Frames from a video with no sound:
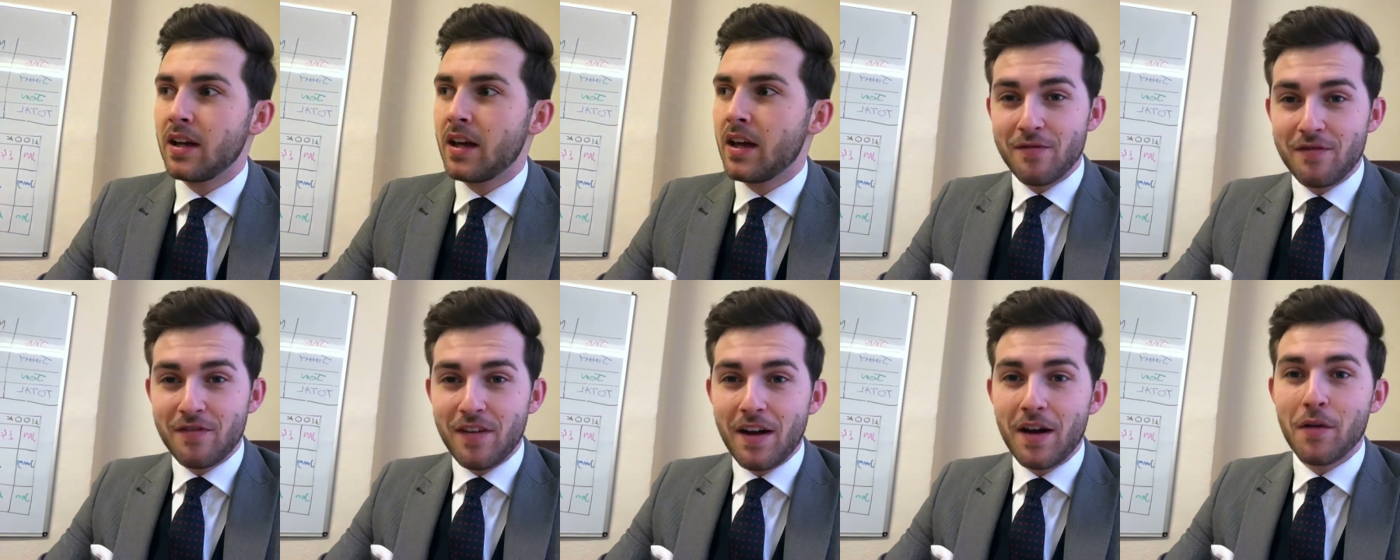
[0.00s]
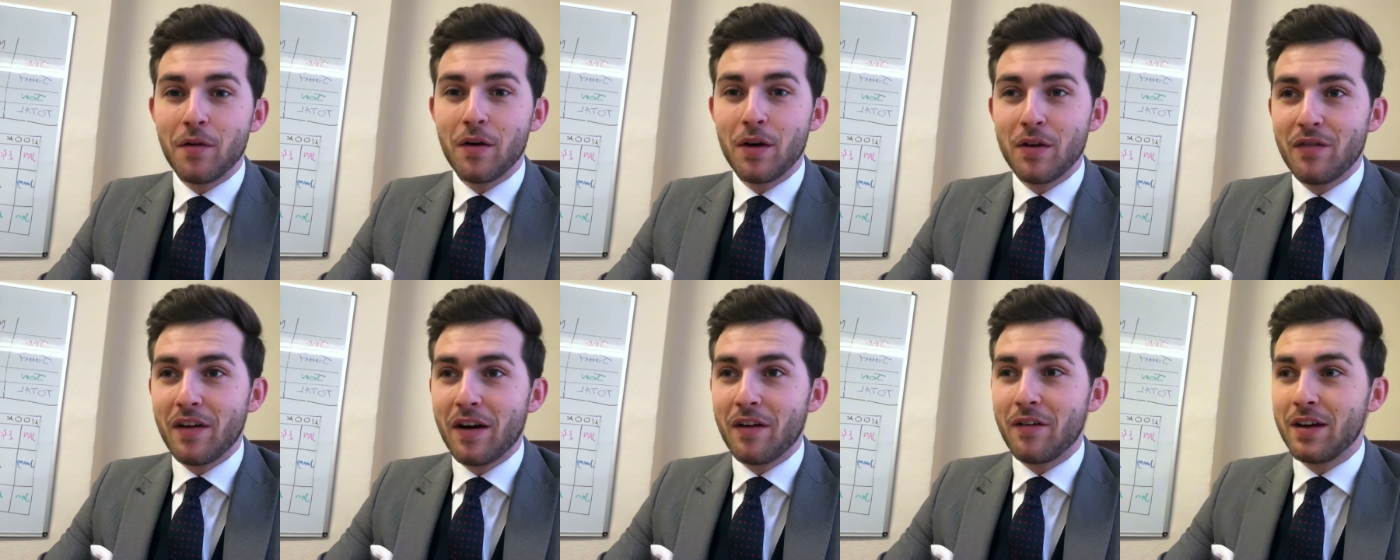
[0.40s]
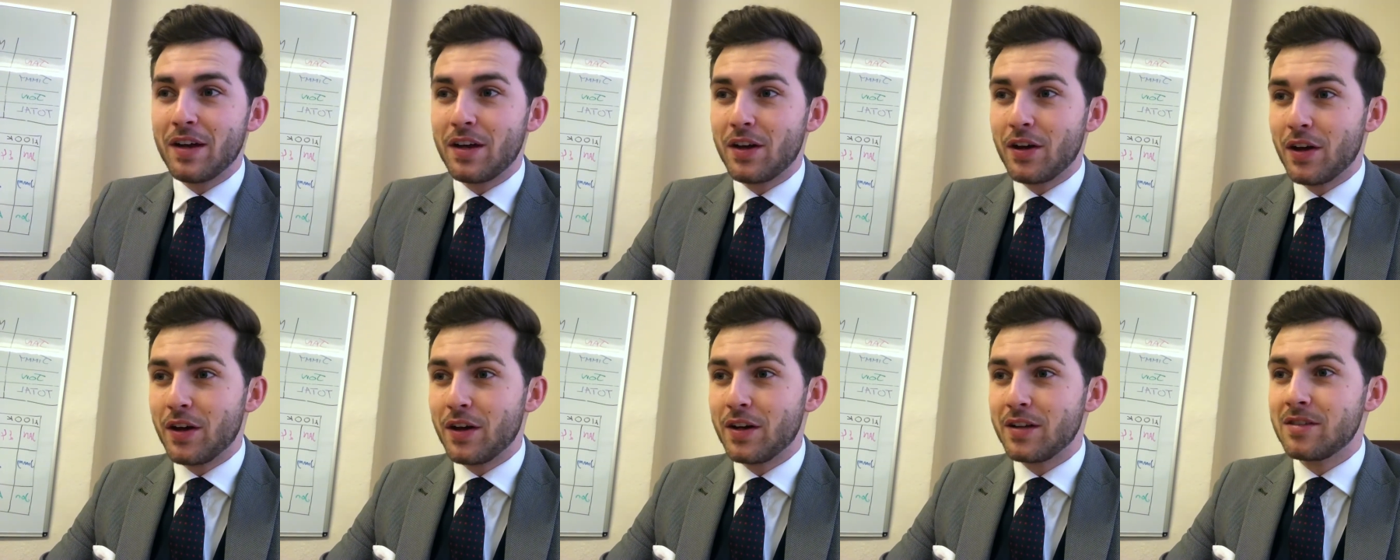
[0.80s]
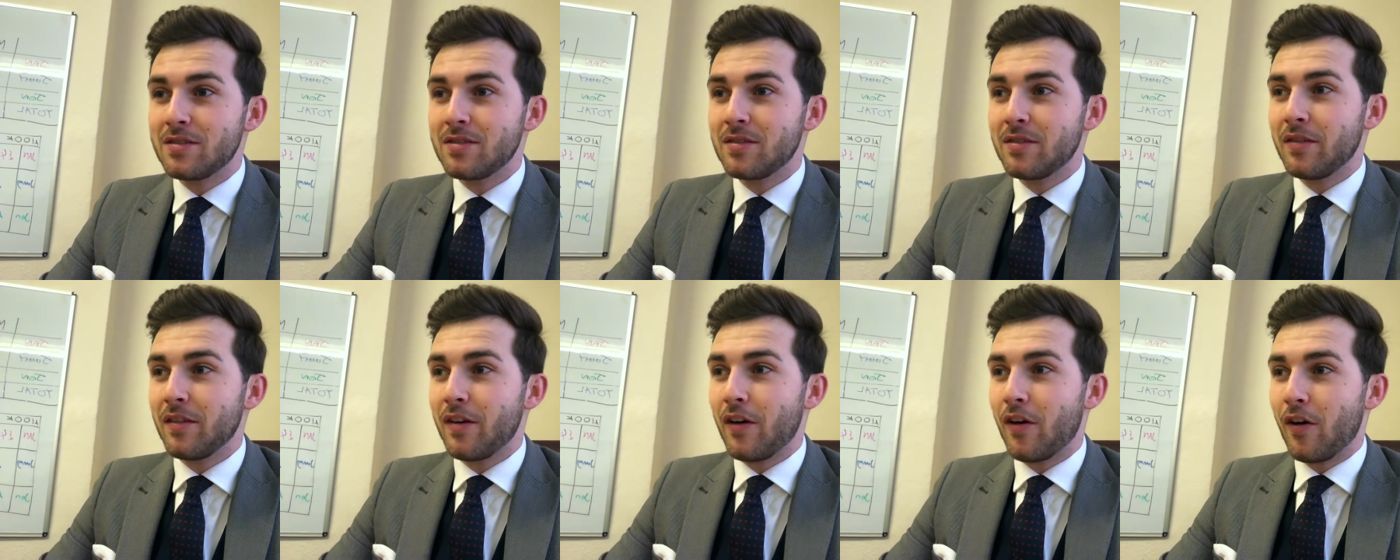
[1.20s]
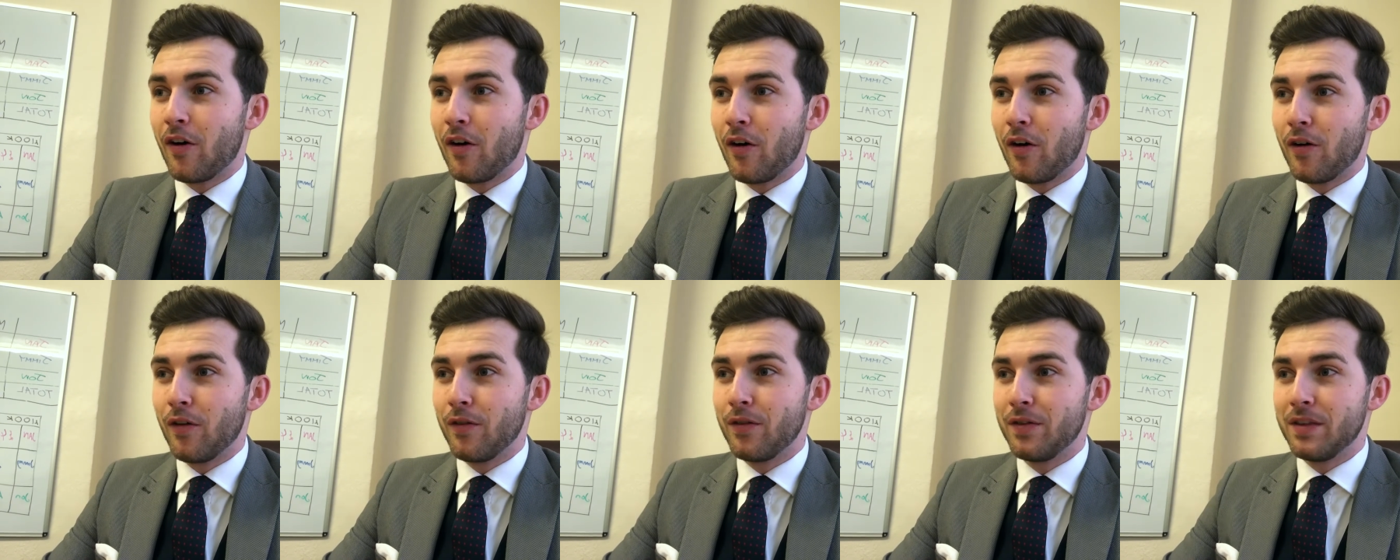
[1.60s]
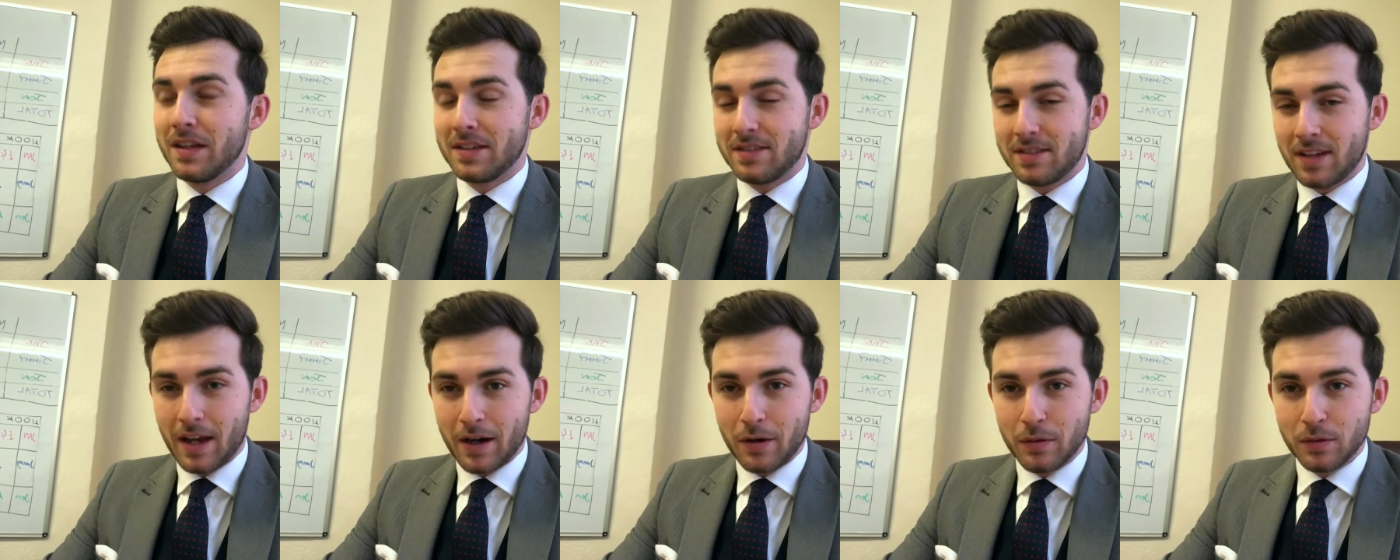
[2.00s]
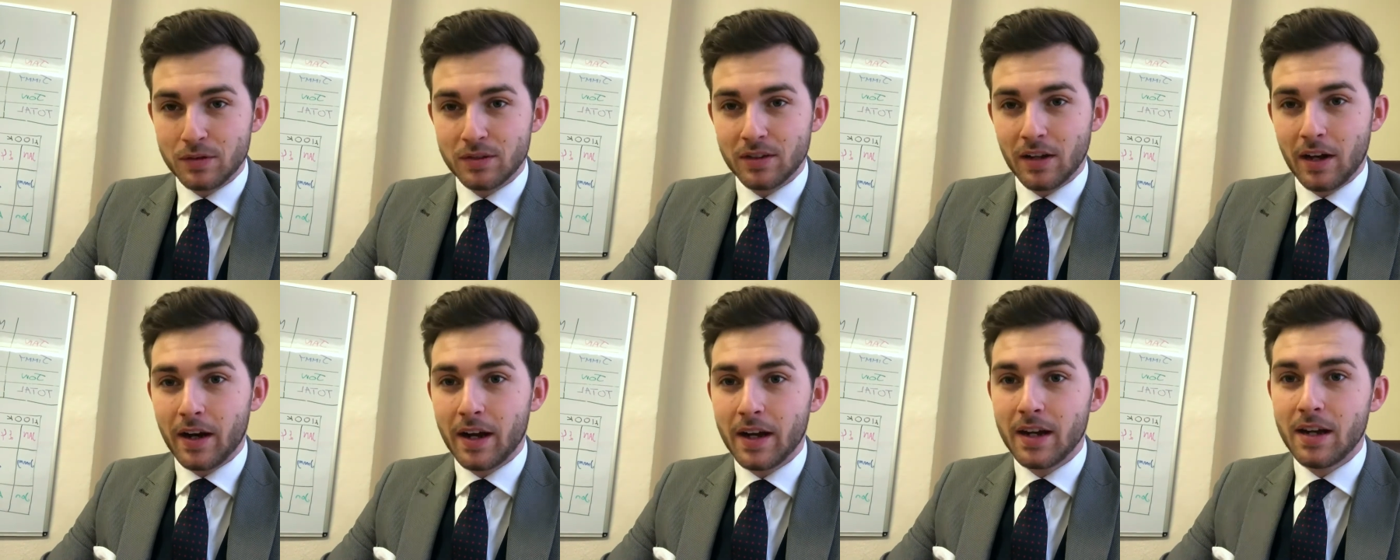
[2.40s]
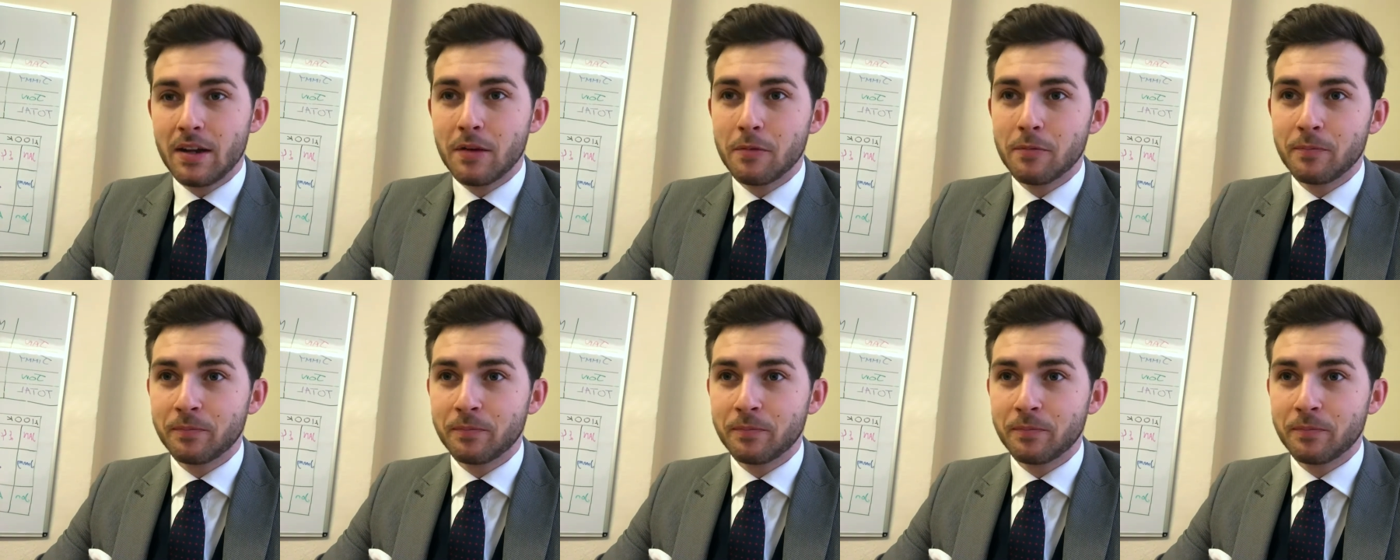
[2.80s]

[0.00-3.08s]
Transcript: Very, very good on the sales side.